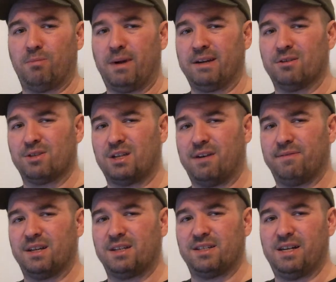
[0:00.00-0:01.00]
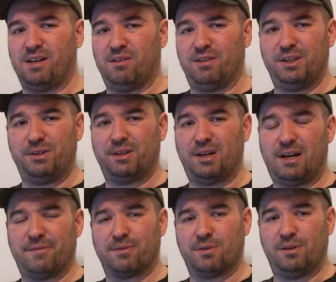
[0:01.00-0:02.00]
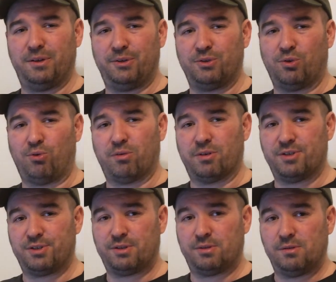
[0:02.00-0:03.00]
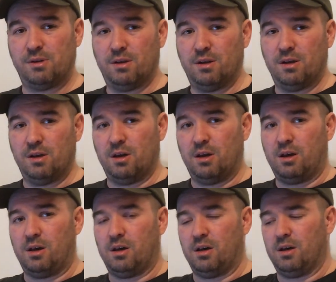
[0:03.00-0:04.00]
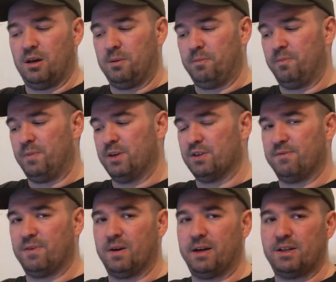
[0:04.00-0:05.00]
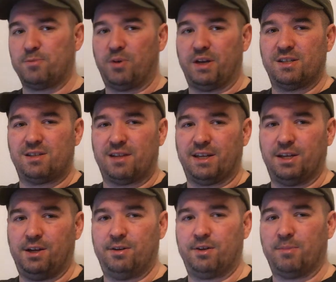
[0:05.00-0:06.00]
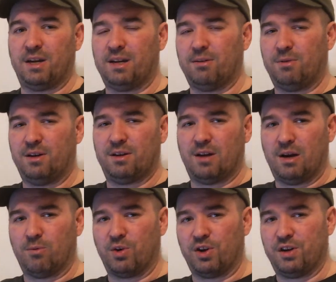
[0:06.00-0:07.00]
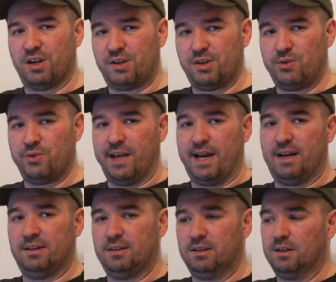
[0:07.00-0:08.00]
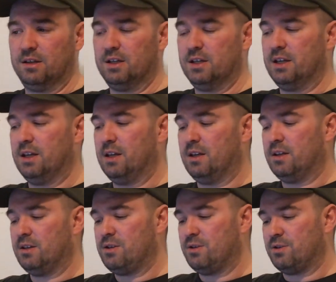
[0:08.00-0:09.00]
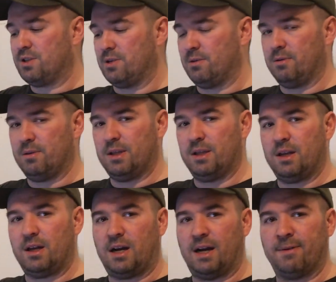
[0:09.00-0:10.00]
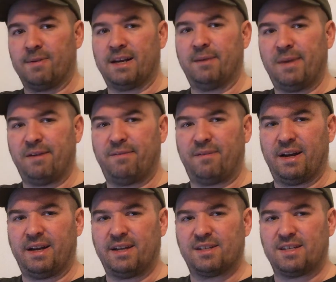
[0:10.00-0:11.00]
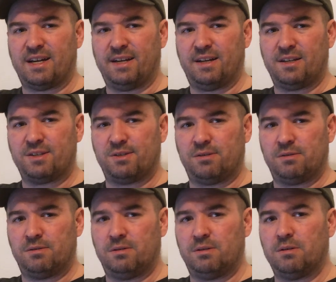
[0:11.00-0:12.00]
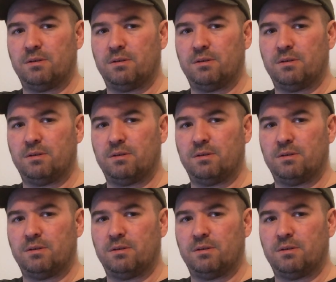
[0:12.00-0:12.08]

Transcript: or Microsoft Excel and you could offer a little course. There's various places like Udemy and whatnot where you can do that. So I recommend finding a side hustle